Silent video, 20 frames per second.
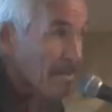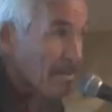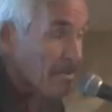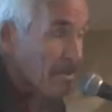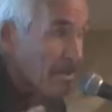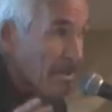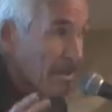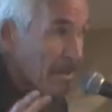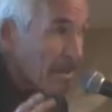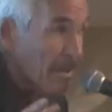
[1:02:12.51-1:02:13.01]

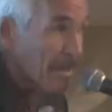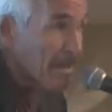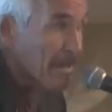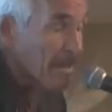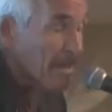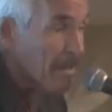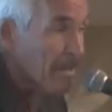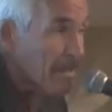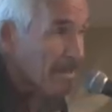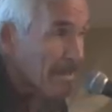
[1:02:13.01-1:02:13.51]
So it,
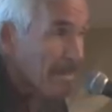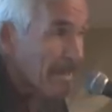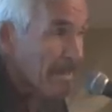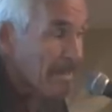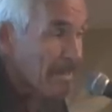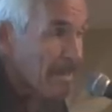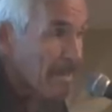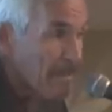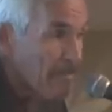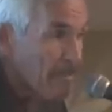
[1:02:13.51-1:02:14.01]

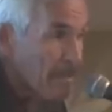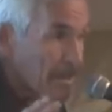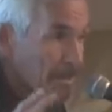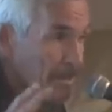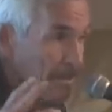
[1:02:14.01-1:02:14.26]
it,